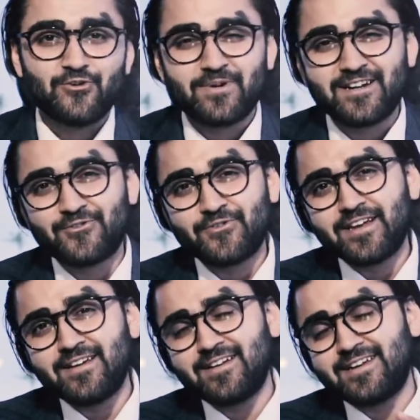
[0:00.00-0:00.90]
but it
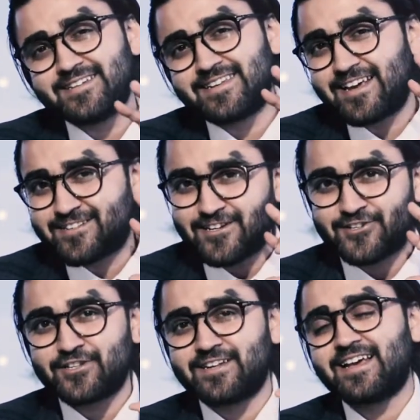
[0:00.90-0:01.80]
really takes us
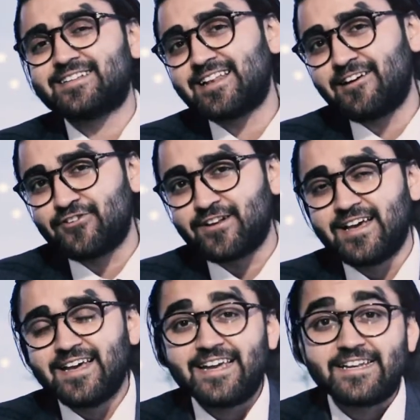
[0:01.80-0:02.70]
to the next level
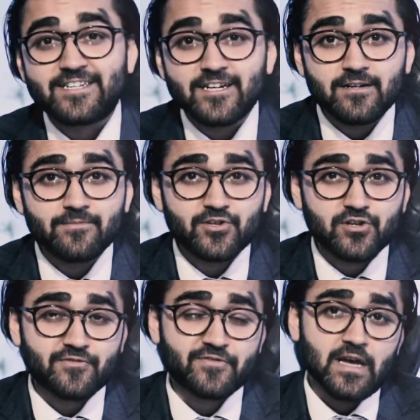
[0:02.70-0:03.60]
in terms
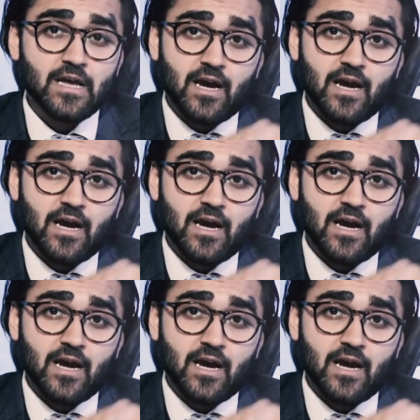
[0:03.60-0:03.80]
of